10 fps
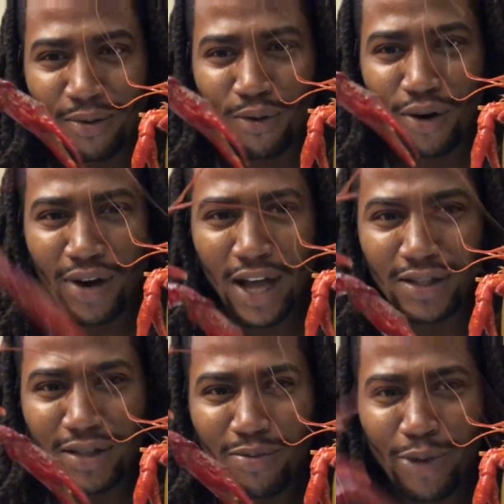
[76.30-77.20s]
Well, nice
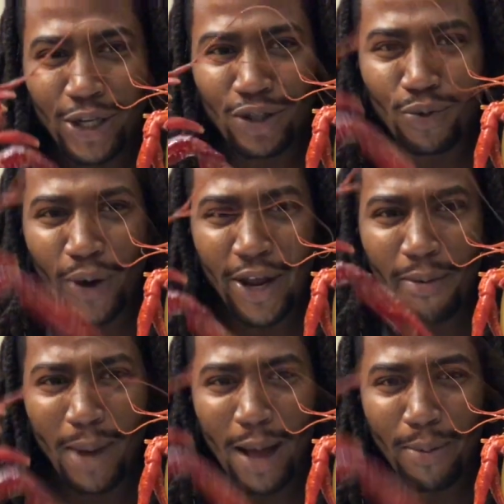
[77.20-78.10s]
to meet you. Where your
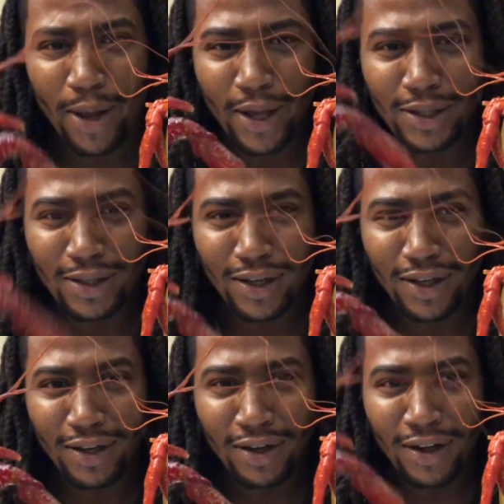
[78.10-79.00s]
mama at,
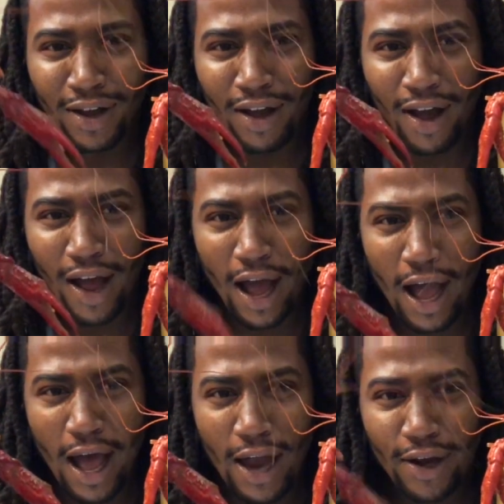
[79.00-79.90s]
son?
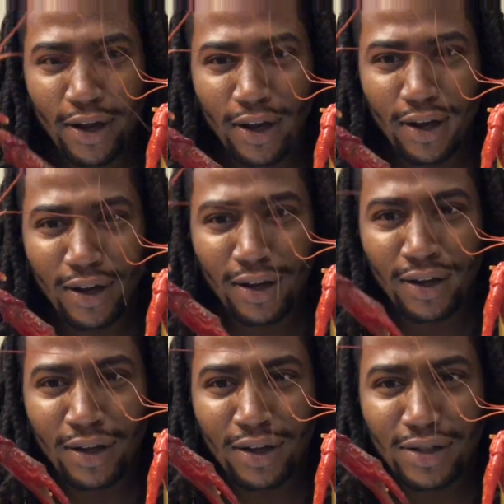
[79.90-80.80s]
I need
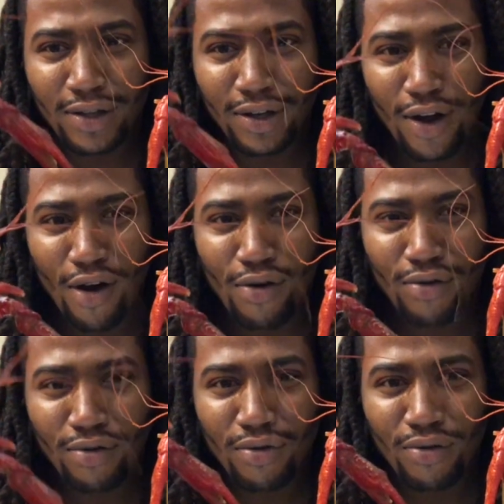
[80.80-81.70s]
to
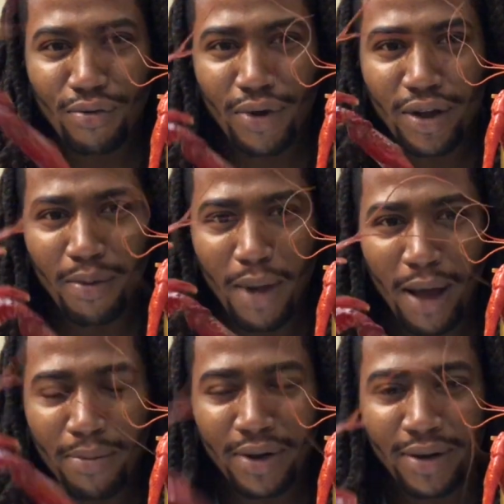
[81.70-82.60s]
know where your
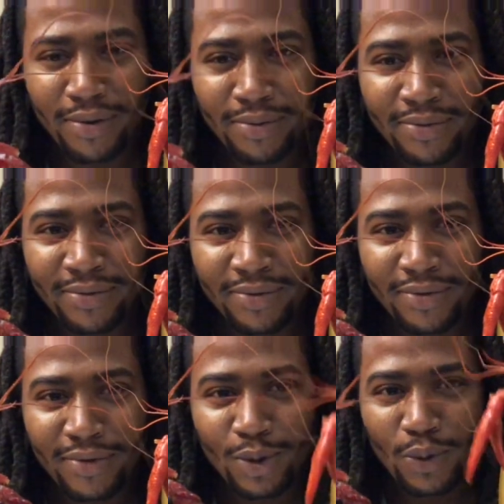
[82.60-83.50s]
mama is.
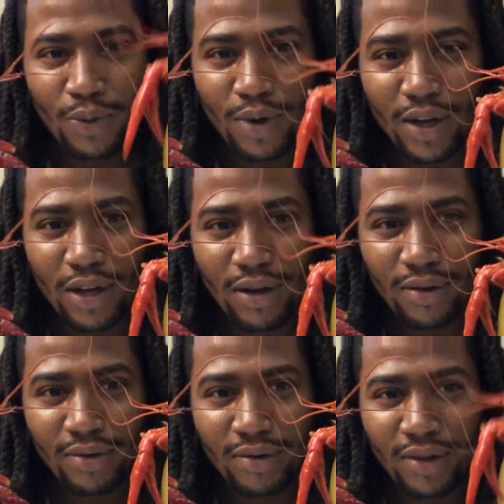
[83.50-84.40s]

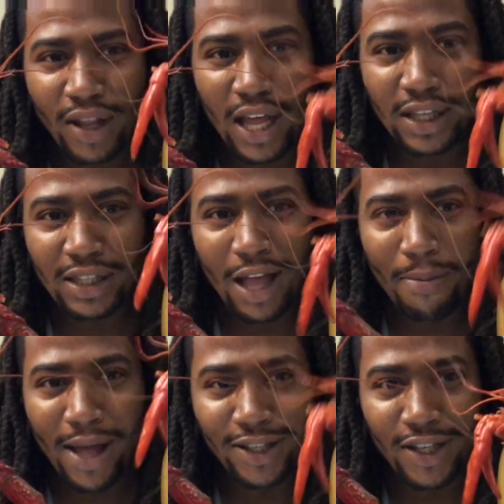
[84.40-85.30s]
Well, Last
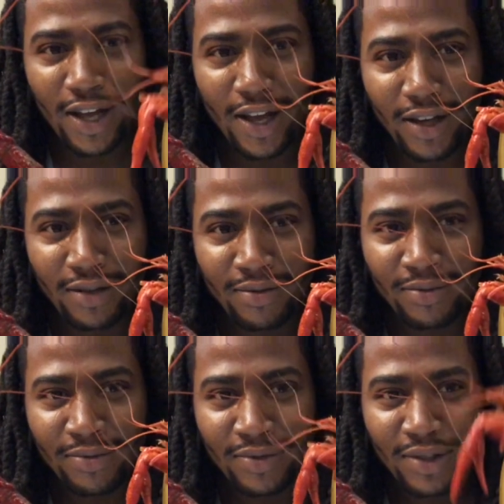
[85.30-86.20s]
time I checked,
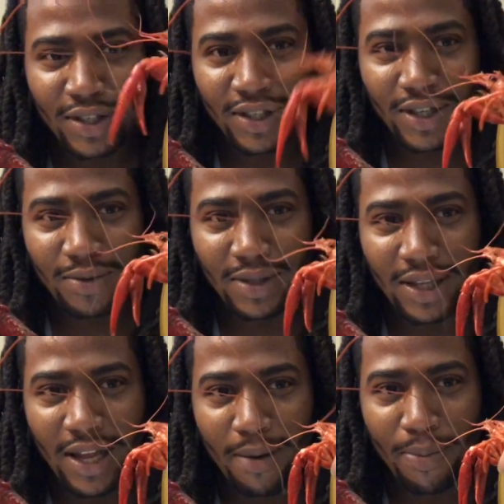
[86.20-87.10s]
she was
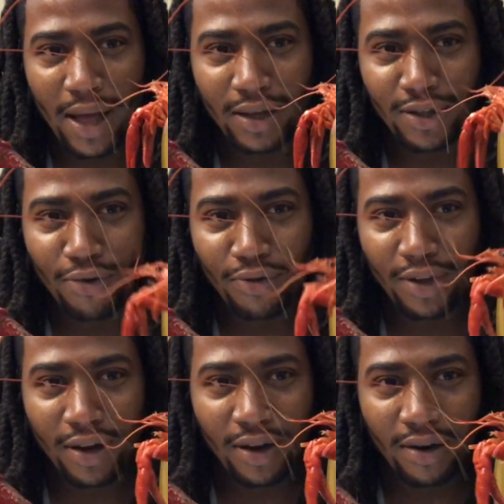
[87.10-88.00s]
in that box over
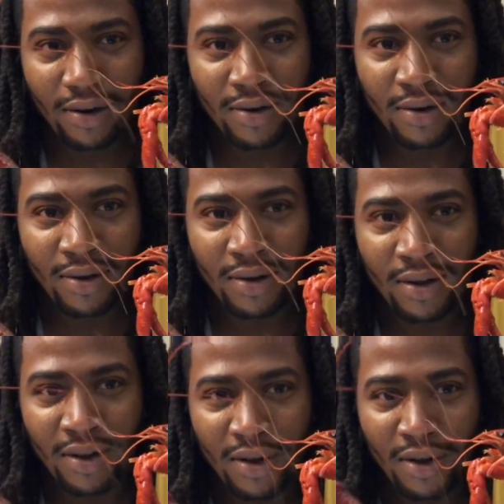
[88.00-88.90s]
there.
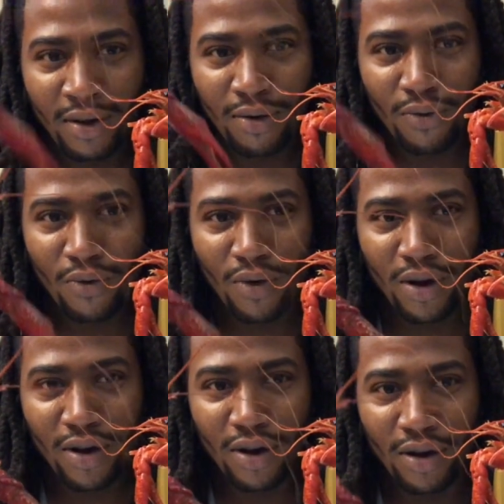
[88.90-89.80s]

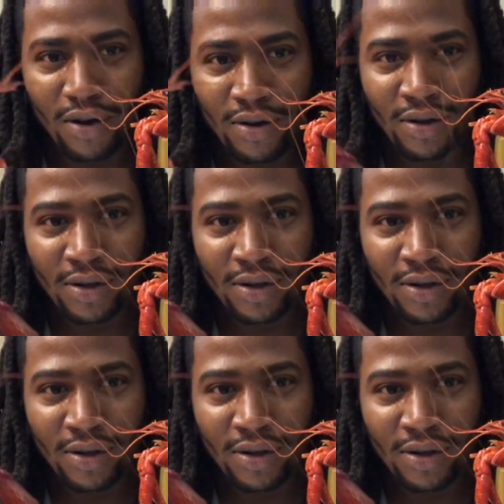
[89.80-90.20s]
Well,